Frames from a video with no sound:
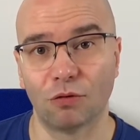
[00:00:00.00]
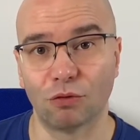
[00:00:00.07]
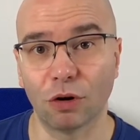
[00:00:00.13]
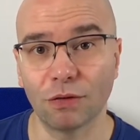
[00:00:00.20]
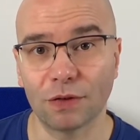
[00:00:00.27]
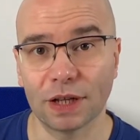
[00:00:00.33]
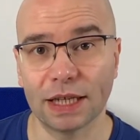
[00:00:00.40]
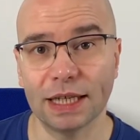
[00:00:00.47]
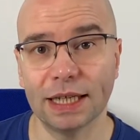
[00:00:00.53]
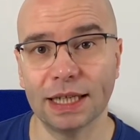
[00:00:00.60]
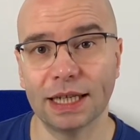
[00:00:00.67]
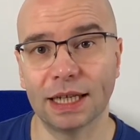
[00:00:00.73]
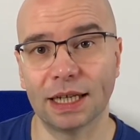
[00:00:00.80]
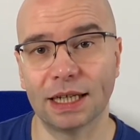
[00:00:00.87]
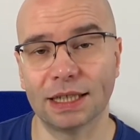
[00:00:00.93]

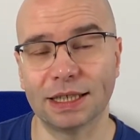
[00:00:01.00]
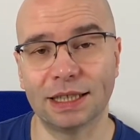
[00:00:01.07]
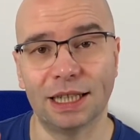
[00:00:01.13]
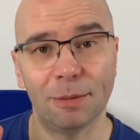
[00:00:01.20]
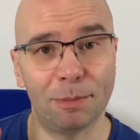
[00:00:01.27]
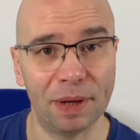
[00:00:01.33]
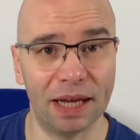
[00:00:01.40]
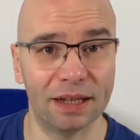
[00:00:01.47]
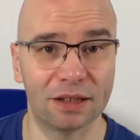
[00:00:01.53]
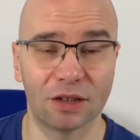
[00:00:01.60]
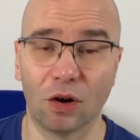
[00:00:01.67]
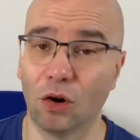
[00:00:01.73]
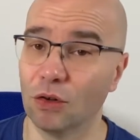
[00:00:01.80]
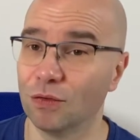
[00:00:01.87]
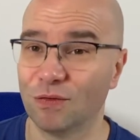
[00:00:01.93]
Roughly, it depends
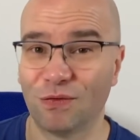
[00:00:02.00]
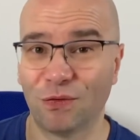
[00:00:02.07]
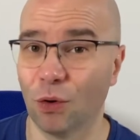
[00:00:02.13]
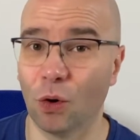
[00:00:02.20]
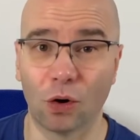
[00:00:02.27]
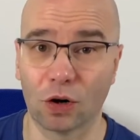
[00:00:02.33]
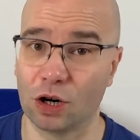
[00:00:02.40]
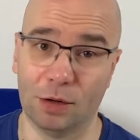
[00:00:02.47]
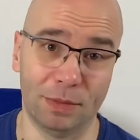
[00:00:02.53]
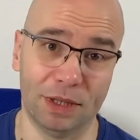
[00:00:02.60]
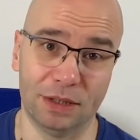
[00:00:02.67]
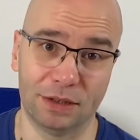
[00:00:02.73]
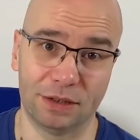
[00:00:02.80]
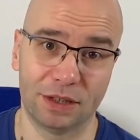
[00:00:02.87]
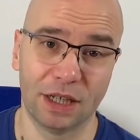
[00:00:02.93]
on 4
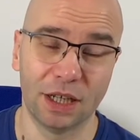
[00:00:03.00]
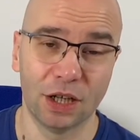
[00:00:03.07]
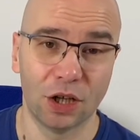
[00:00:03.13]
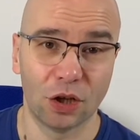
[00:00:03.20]
commands.